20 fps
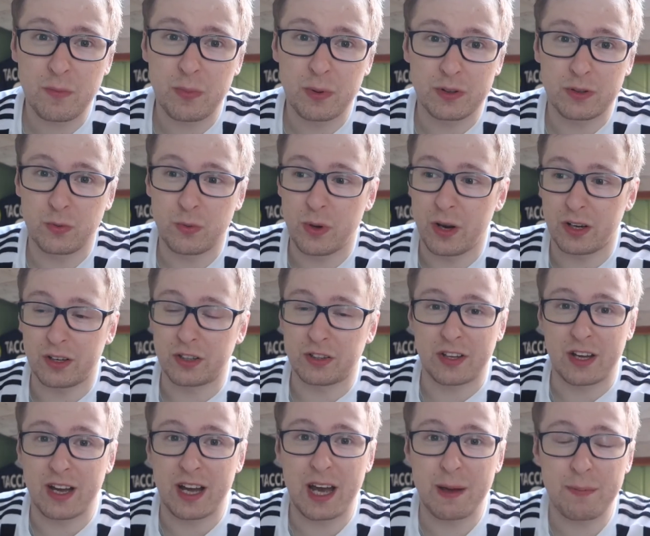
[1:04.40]
but we are
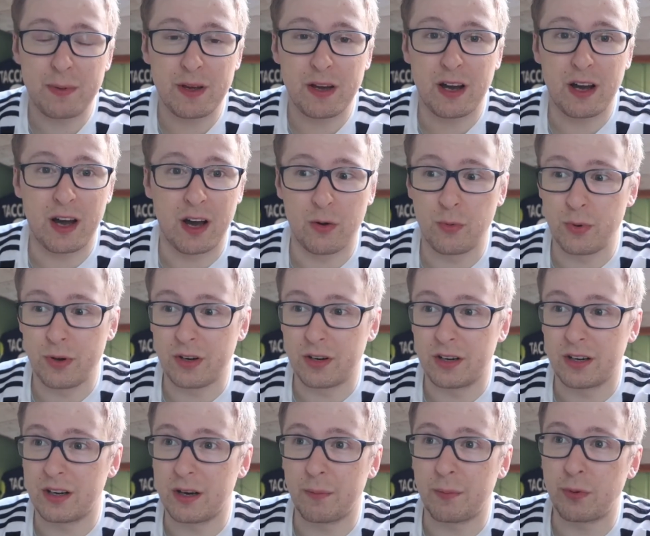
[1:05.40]
not happy how we
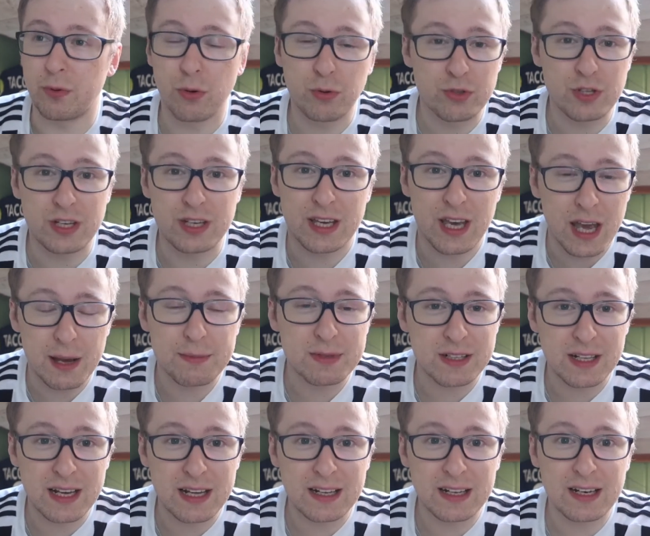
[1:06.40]
are approaching
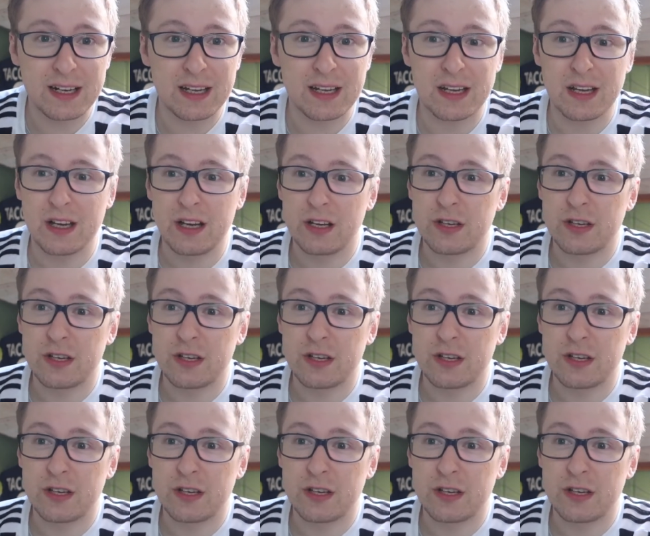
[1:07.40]
games lately.